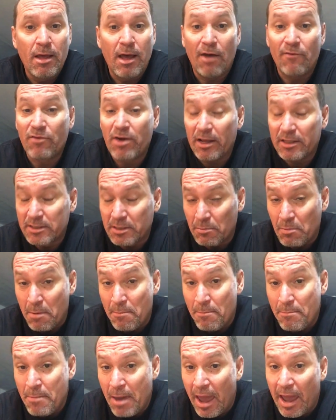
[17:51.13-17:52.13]
I've got some
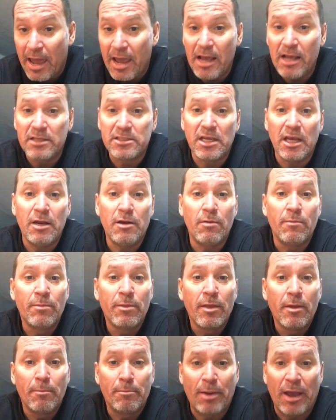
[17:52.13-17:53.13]
amazing
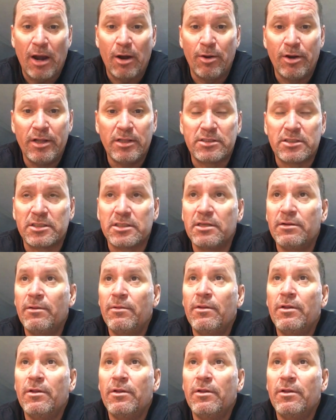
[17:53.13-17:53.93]
parents,